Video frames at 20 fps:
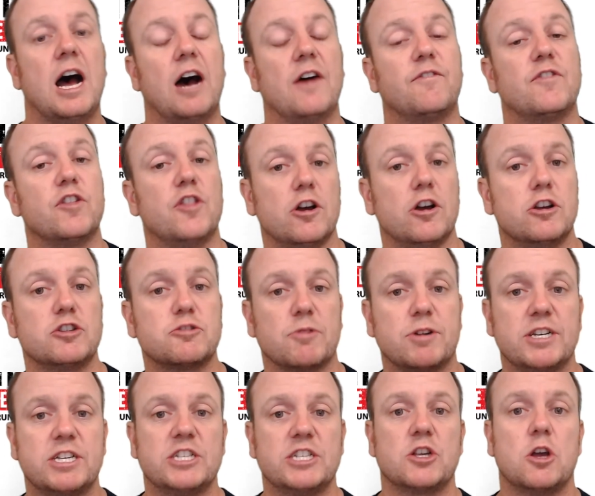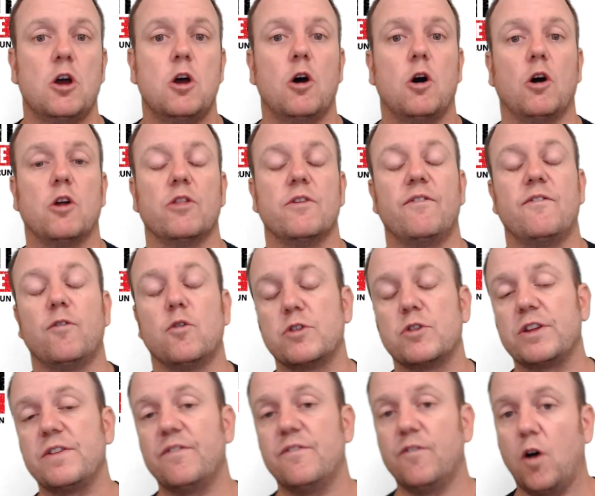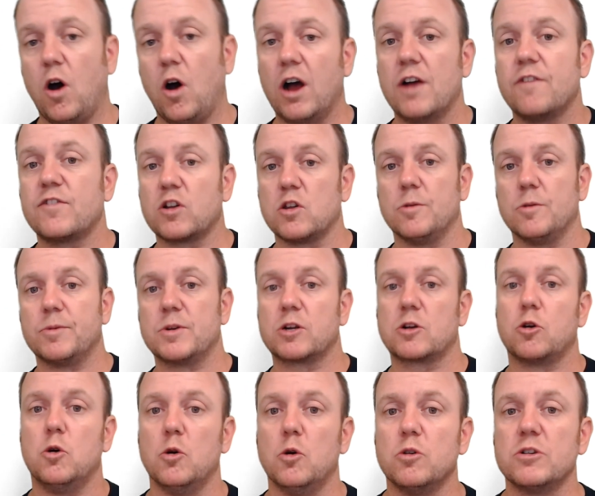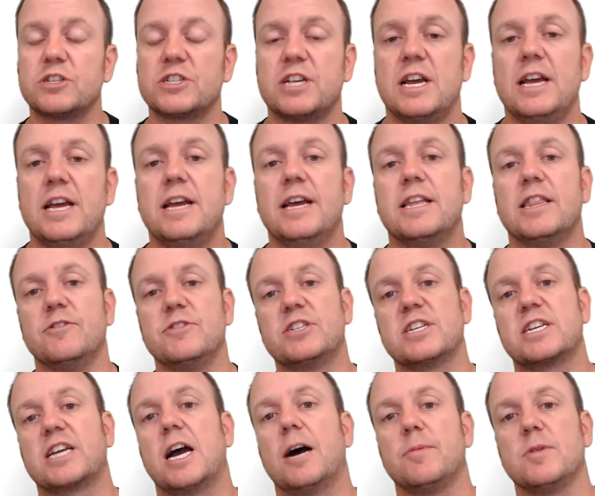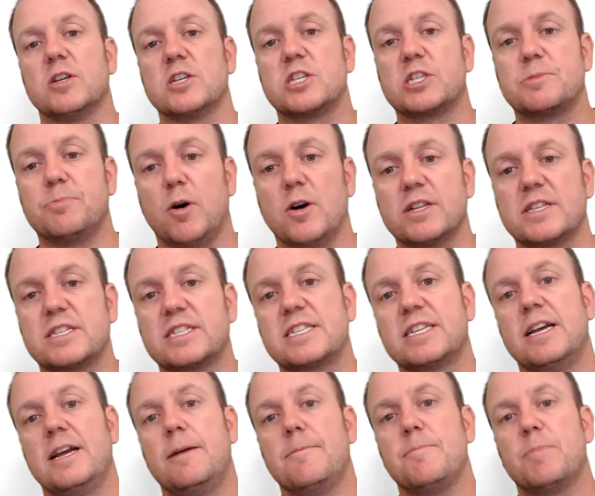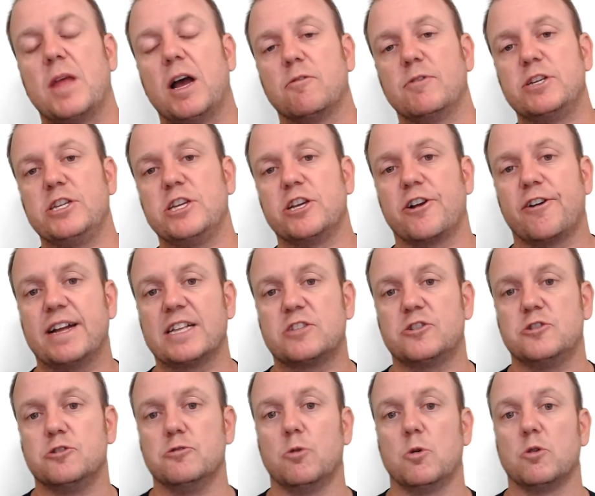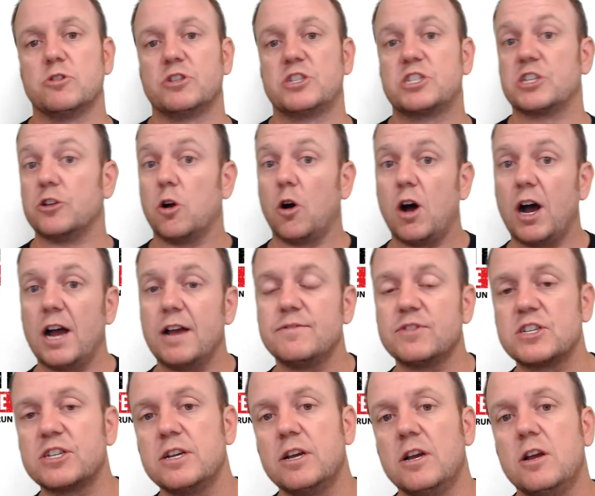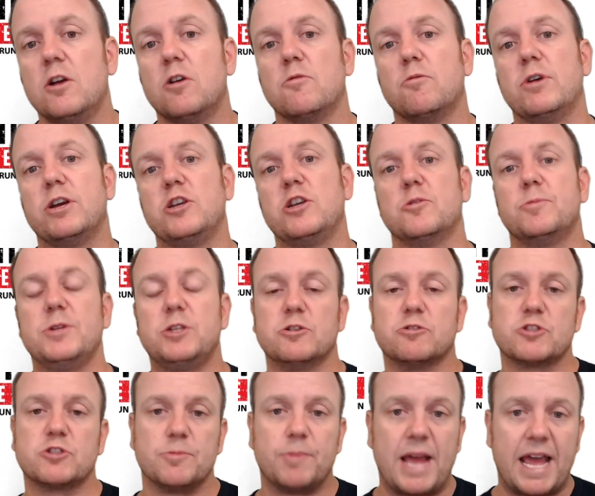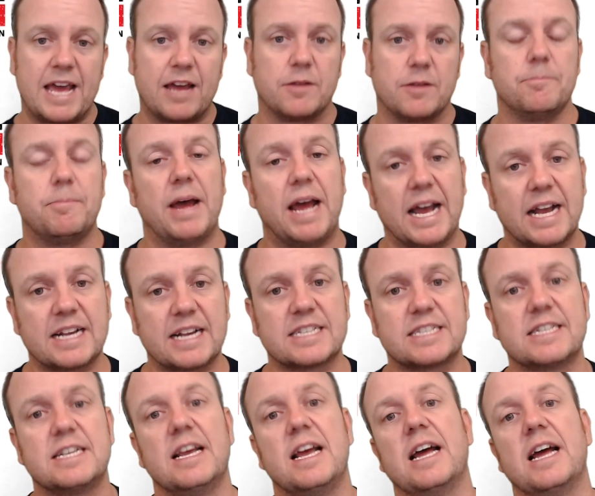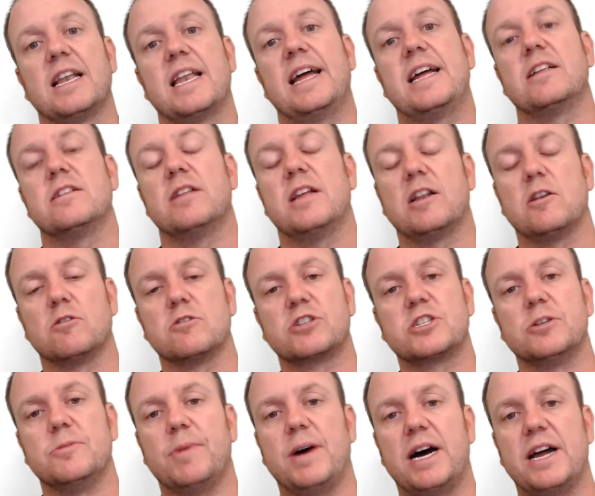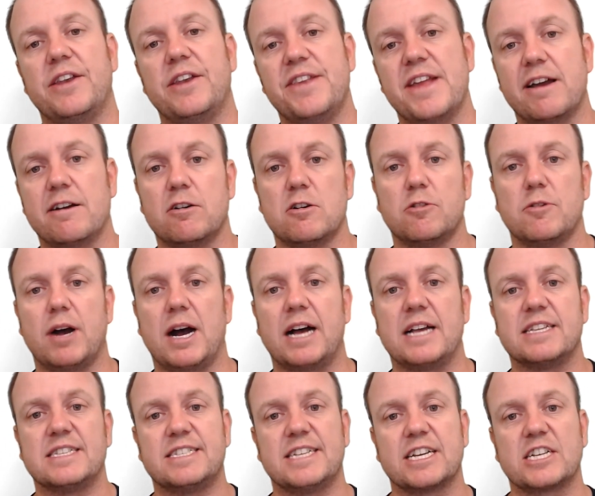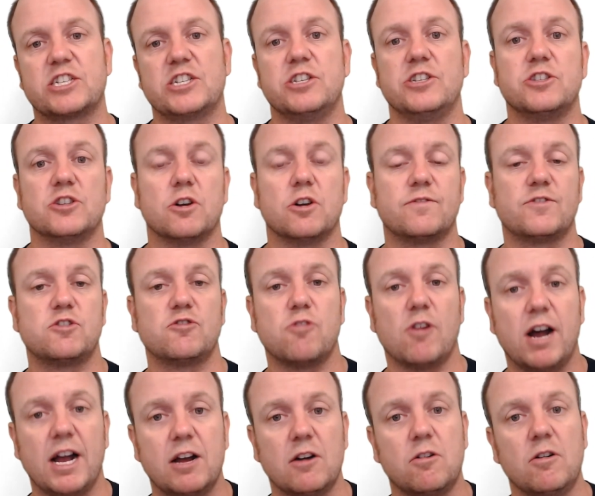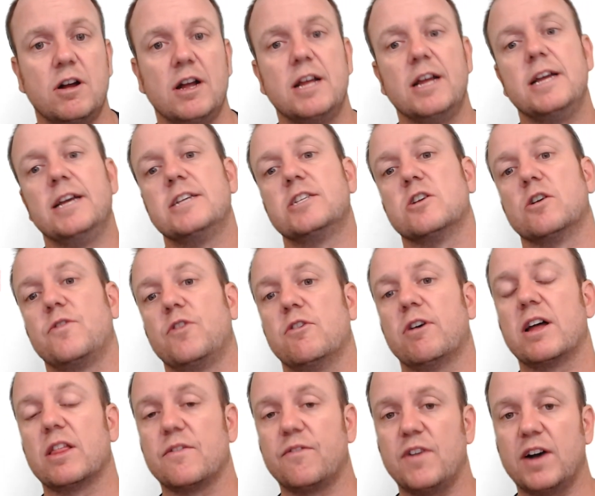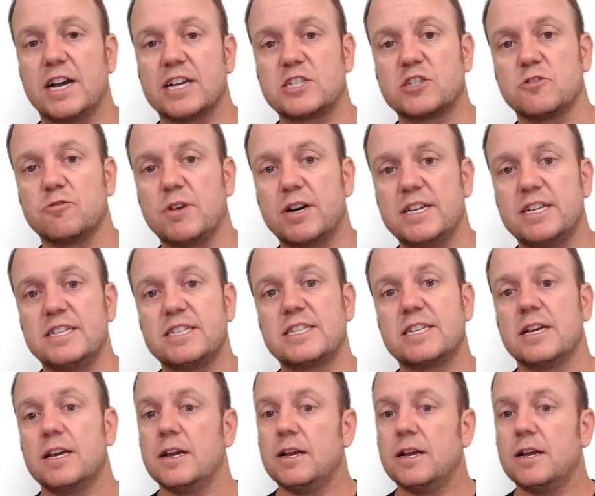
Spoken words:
For those runners on the 45 kilometre course, there is a couple of spots when you go out towards St Ives where you'll be doing some out and backs along some narrower sections of trail. So if you are the faster runners